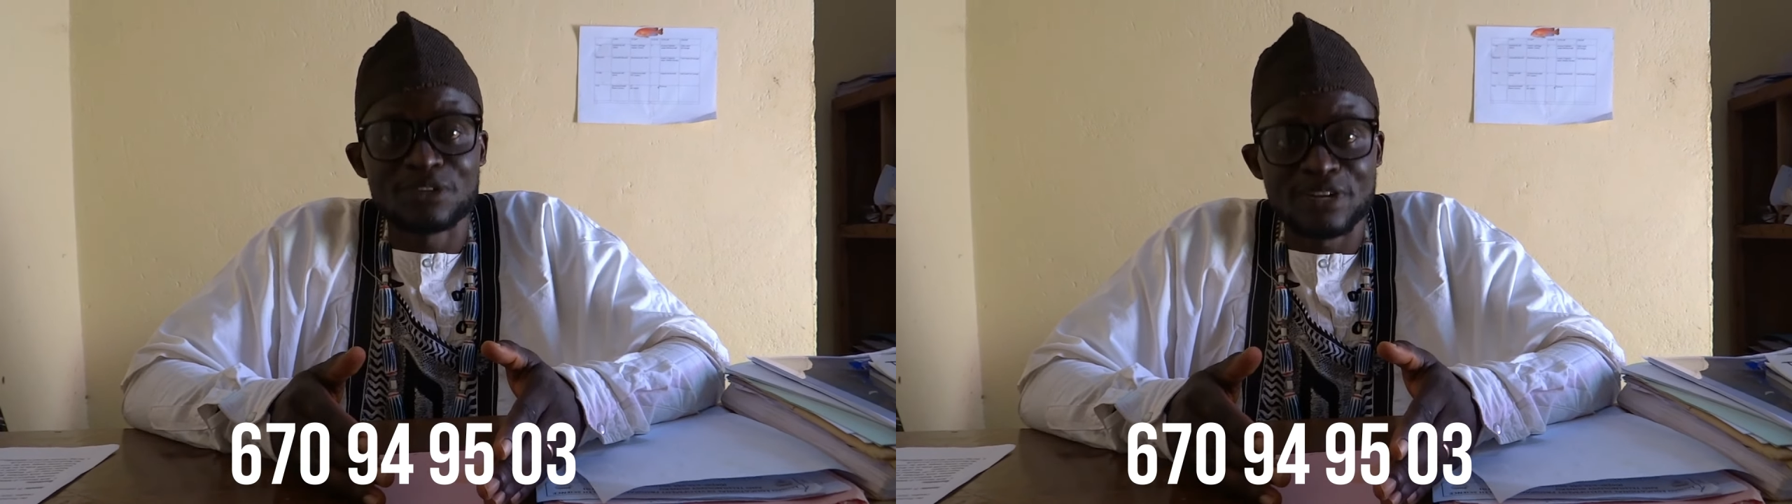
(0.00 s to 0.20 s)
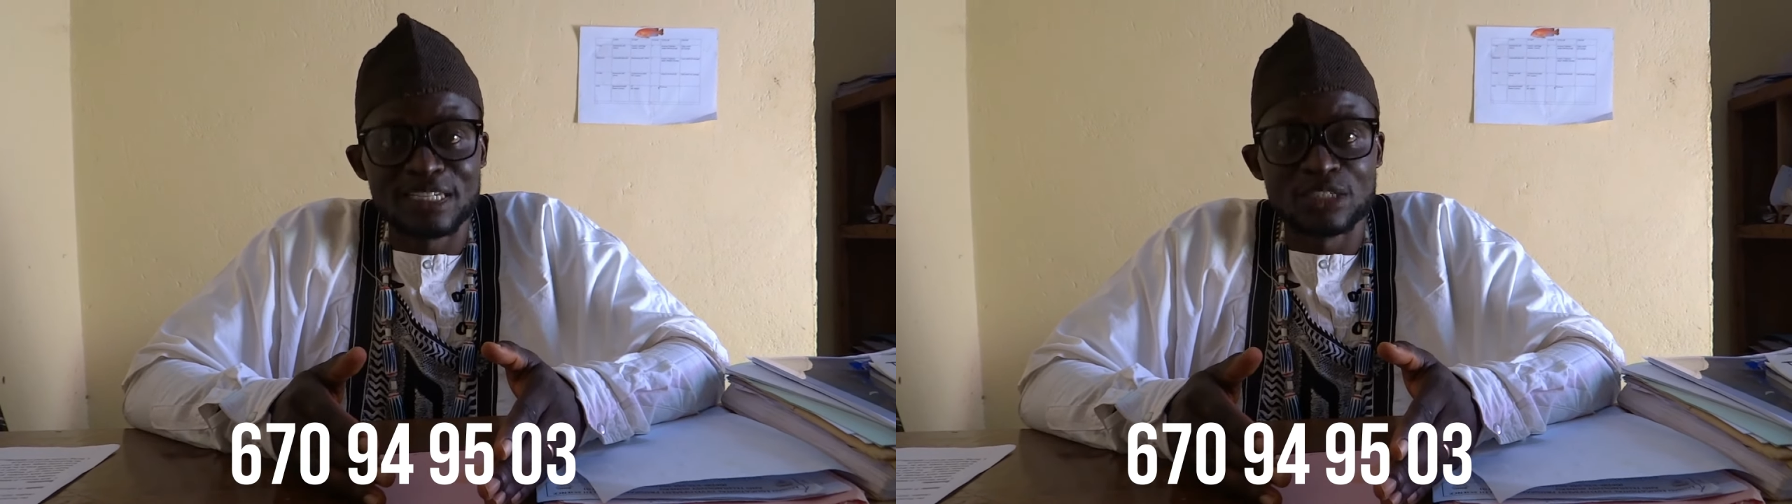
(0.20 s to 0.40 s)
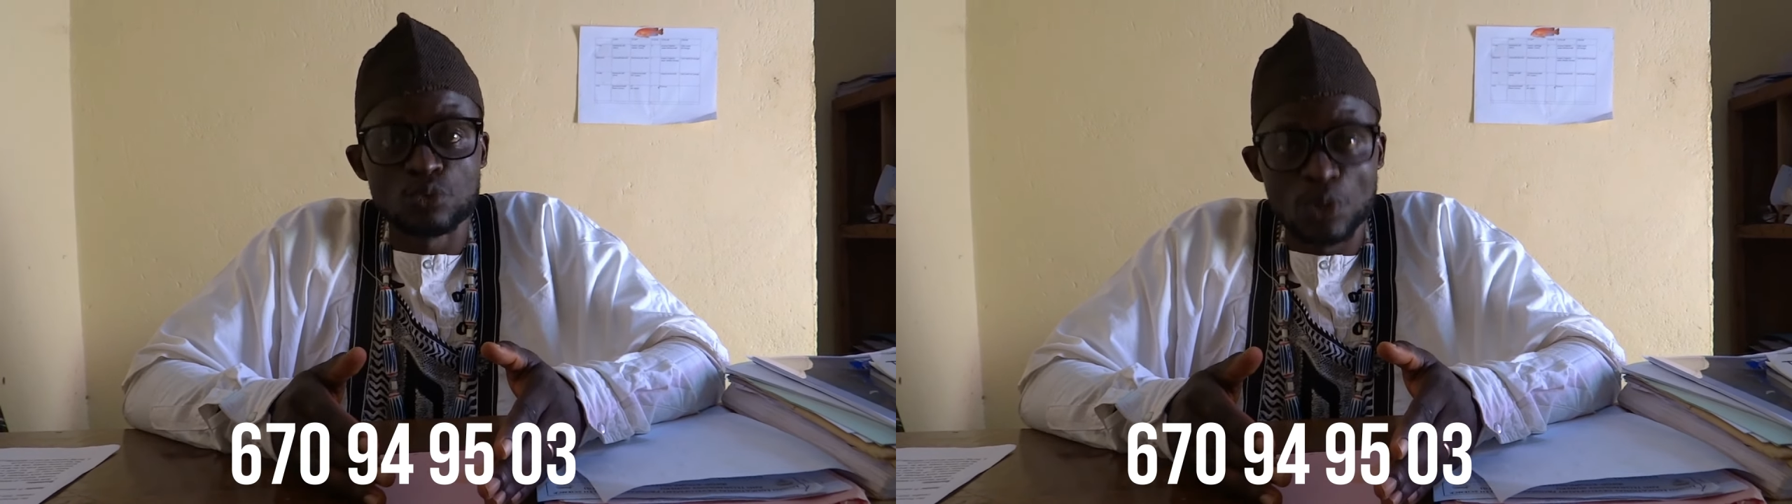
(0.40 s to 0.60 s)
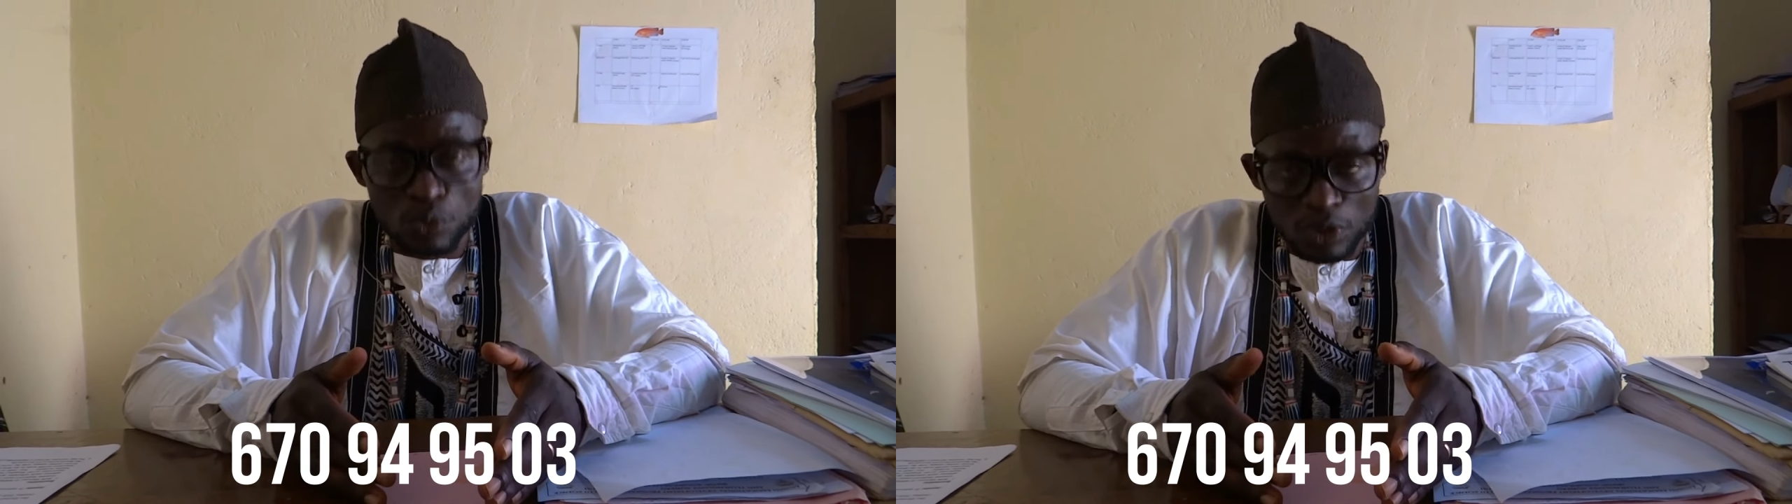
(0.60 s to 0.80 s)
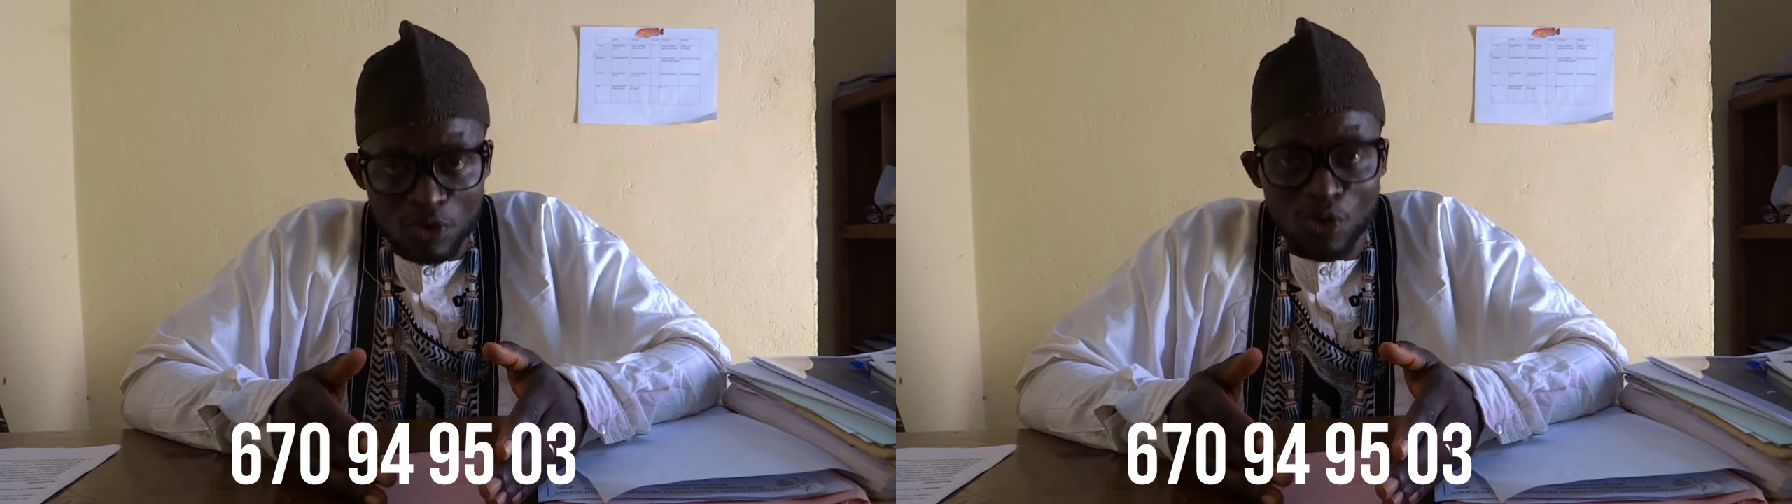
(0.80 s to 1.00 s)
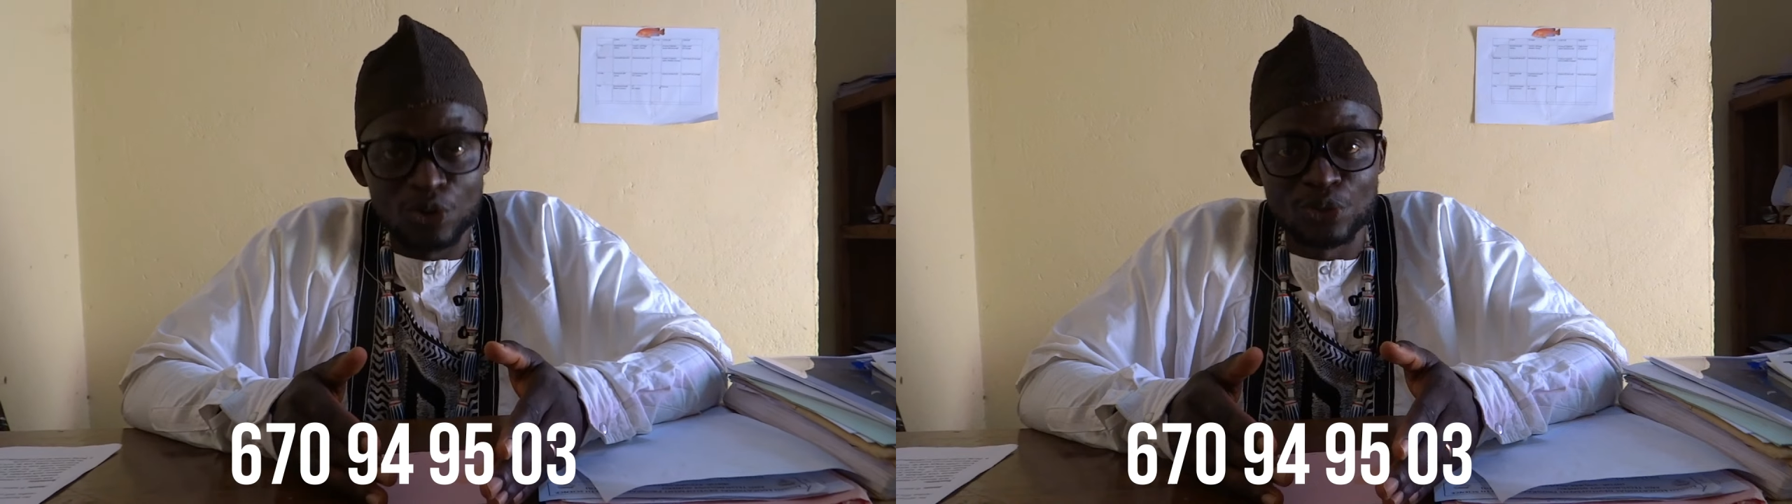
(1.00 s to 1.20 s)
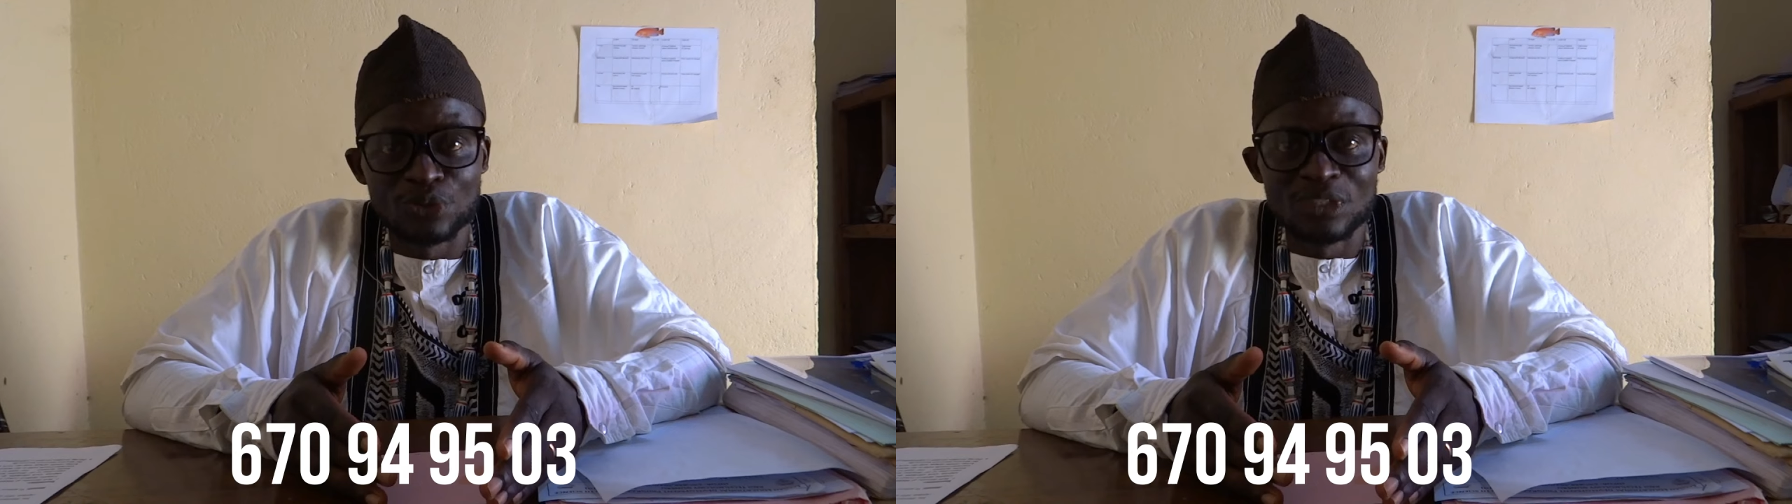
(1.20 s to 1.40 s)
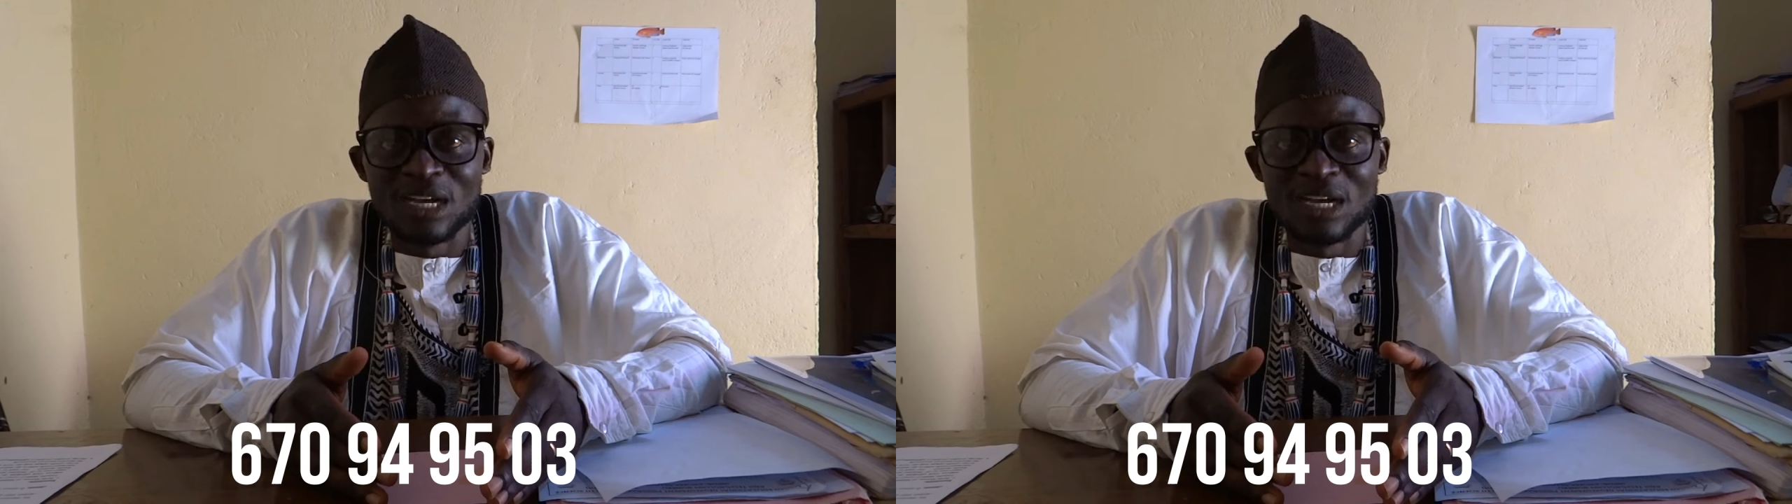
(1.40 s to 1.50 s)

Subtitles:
credit, we will call you.